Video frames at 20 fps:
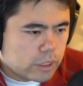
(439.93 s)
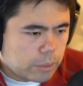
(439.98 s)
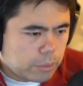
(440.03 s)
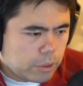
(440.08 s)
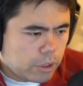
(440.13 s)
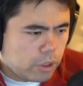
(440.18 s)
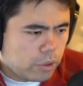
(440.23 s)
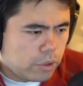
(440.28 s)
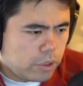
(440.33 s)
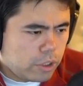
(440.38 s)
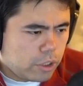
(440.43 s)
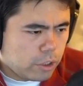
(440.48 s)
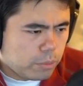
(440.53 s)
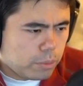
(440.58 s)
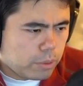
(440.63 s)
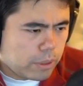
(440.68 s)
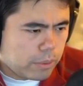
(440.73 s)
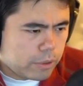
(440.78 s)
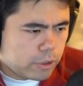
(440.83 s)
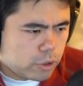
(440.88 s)
I'm gonna go here
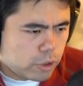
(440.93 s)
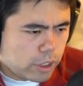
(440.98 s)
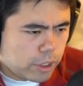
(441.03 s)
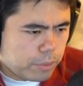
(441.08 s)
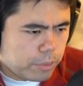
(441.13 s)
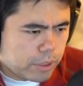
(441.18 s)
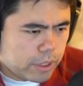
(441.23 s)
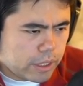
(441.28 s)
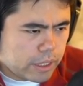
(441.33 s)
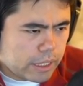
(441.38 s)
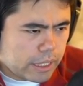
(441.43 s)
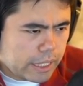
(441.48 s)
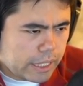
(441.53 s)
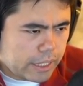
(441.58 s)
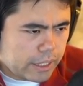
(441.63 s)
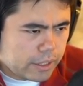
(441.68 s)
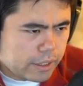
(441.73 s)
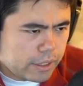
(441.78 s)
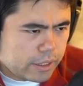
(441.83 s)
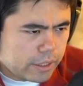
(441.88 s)
probably try to bring the knight
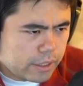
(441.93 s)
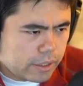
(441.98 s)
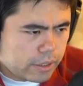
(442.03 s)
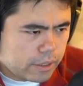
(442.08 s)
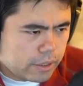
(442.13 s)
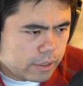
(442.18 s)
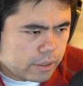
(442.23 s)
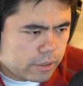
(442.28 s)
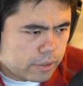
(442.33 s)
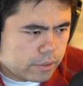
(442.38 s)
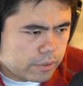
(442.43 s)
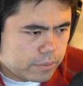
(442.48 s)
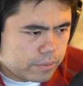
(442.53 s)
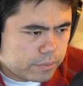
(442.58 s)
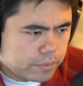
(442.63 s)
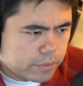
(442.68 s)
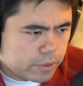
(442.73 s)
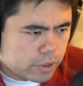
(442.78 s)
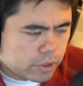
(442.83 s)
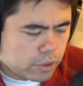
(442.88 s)
in
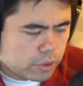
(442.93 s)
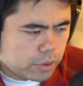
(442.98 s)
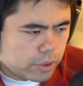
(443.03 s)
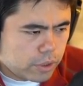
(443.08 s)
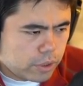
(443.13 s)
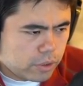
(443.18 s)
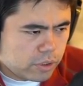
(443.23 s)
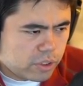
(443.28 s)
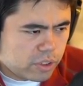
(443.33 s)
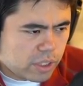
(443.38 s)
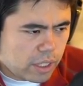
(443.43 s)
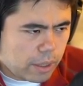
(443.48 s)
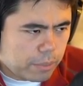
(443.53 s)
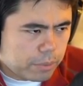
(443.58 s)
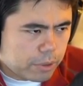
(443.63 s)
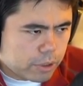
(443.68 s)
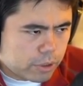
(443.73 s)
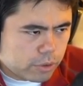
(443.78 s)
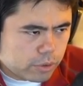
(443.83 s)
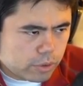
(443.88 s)
let's go here stop
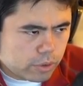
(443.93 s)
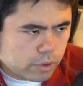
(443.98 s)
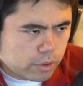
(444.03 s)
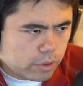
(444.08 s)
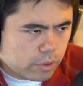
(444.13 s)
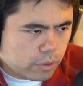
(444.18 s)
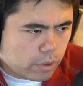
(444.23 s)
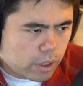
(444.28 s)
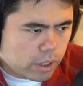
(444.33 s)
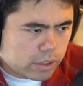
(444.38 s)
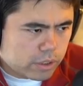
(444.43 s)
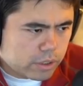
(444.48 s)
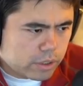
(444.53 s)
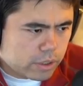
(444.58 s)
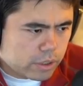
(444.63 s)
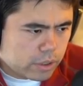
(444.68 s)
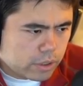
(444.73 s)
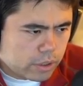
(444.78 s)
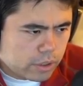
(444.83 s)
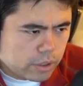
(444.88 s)
this
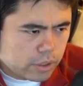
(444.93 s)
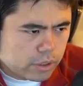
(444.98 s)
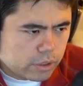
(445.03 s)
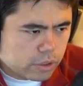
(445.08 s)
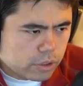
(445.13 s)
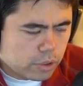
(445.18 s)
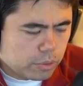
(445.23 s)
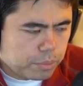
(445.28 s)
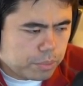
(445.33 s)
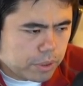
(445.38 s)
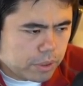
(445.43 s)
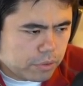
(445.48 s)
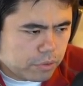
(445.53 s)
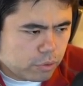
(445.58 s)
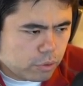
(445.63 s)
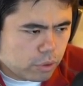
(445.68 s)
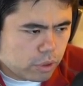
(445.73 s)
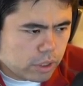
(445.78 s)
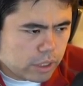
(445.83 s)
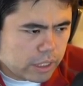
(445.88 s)
thrust let's go
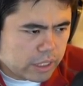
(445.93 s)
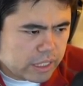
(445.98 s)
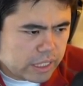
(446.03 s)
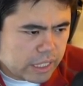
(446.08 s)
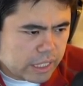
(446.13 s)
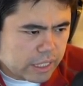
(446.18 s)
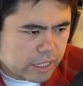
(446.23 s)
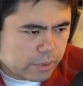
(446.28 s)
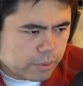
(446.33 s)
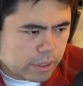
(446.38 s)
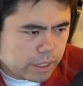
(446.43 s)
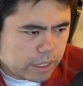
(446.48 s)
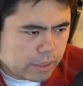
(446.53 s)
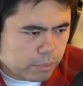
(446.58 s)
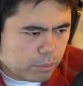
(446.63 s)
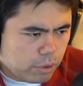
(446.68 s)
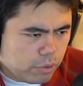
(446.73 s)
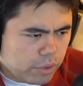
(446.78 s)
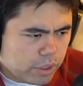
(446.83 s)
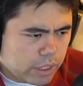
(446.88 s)
b4 I take I, I can
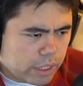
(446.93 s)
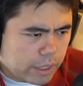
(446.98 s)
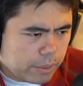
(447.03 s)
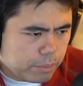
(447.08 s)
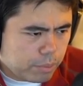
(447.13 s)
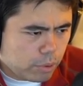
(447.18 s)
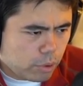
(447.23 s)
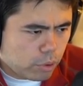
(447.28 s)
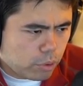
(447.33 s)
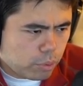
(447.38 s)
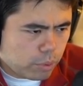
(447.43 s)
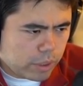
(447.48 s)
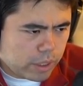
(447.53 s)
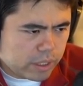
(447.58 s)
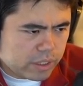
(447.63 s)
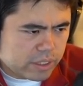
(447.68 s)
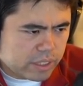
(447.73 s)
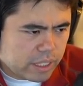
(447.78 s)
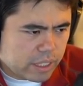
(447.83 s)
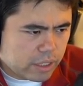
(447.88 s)
move the knight both
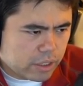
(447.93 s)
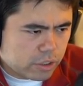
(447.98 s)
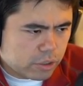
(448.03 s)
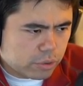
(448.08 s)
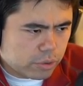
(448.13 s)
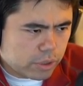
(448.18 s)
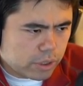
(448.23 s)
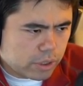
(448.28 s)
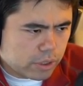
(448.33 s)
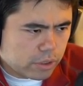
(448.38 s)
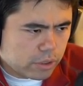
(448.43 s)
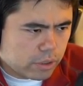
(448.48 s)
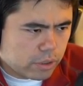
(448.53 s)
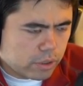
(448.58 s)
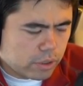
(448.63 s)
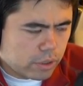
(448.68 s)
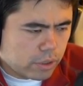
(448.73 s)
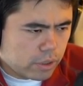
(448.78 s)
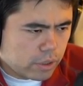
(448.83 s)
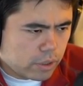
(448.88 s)
ways actually here
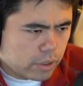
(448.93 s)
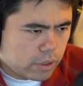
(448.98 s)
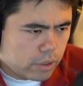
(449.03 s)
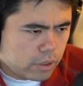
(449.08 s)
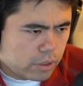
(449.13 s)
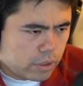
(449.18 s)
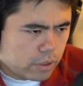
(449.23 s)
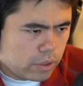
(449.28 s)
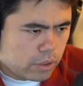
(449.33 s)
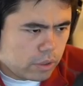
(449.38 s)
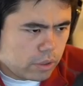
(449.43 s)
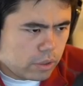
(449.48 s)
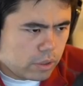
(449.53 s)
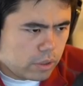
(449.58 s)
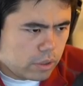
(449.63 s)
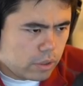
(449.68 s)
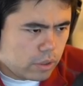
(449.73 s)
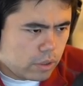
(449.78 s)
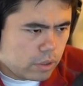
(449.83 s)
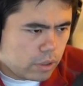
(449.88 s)

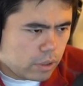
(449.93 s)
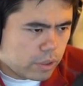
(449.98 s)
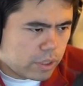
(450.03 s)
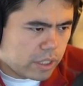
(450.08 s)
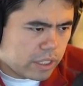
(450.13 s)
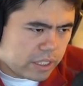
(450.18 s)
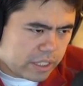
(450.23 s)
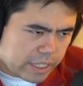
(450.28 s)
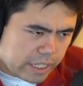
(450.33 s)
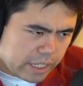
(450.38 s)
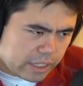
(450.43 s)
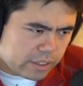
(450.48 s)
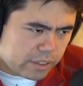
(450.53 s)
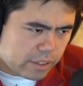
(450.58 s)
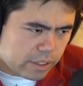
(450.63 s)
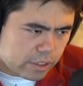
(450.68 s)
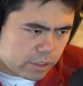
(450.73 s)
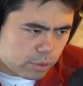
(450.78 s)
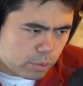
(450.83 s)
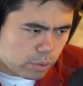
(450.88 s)
okay he takes
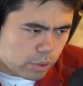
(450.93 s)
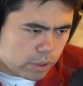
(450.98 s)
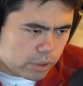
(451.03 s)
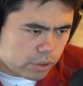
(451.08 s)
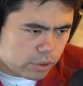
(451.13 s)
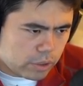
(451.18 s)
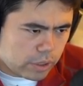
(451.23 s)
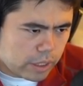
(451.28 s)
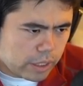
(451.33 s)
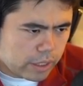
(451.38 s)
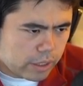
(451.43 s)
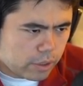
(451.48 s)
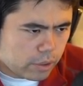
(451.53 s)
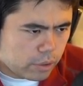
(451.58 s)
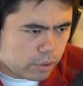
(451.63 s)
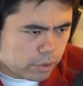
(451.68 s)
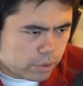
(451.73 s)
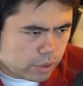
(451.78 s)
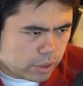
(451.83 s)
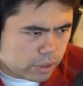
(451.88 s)
this one so now I
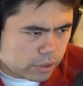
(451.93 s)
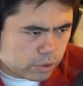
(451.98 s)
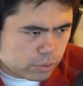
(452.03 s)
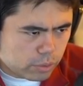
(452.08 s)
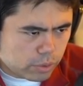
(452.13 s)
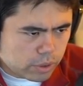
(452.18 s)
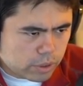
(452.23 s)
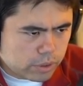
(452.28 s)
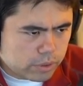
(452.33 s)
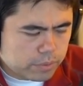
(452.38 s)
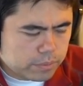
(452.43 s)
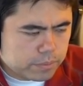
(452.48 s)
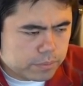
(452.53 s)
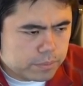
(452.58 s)
go this one